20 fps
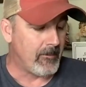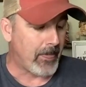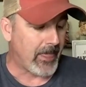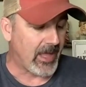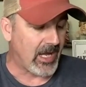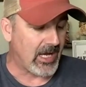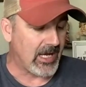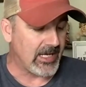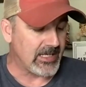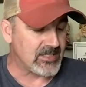
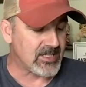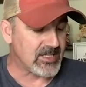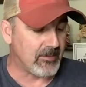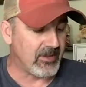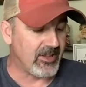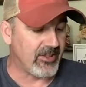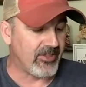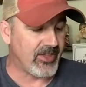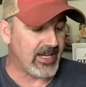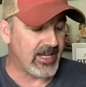Uh, some
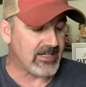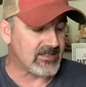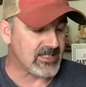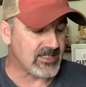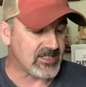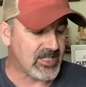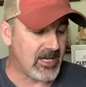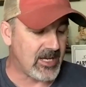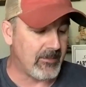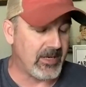of the things
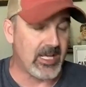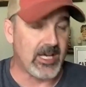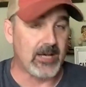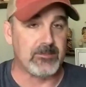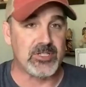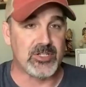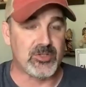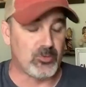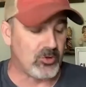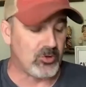that's coming up,
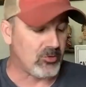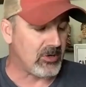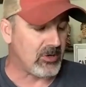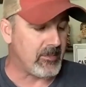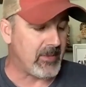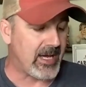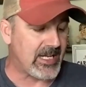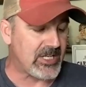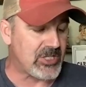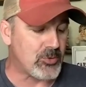just want to
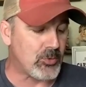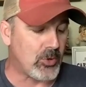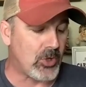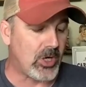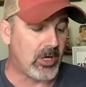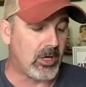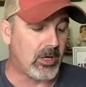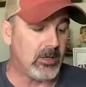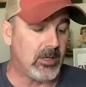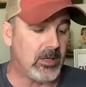remind you
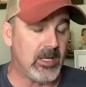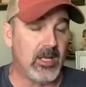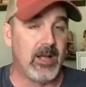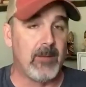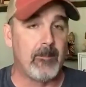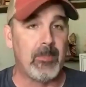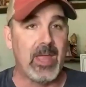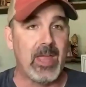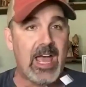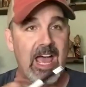all
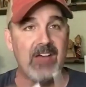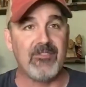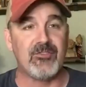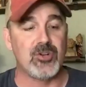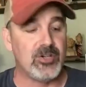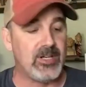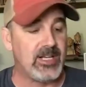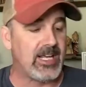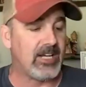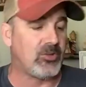
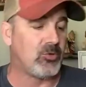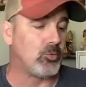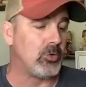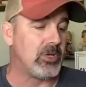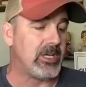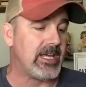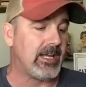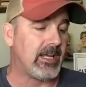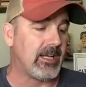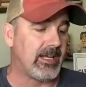after next
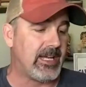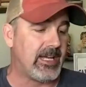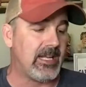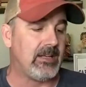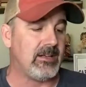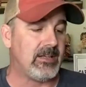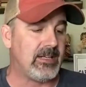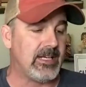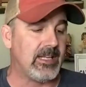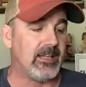week,
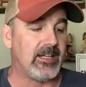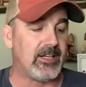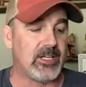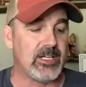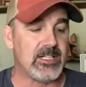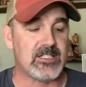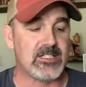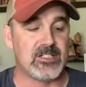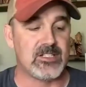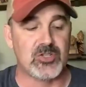again, Dylan
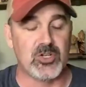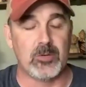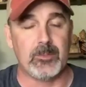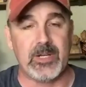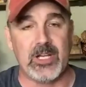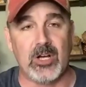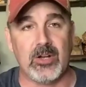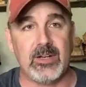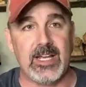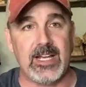Goodson's going to
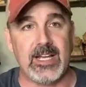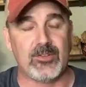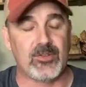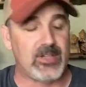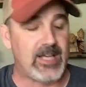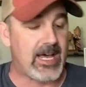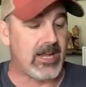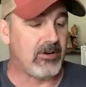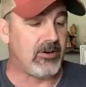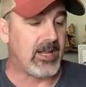be on next
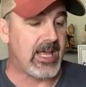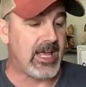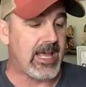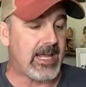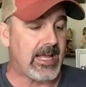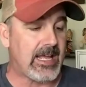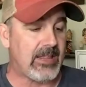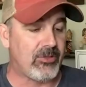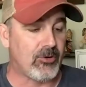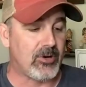
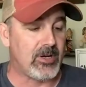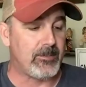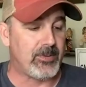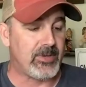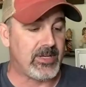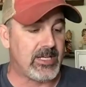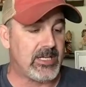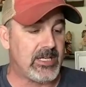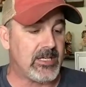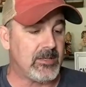Saturday at 3
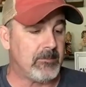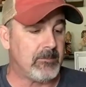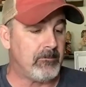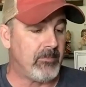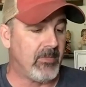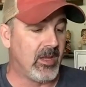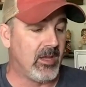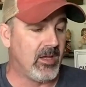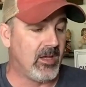p.m.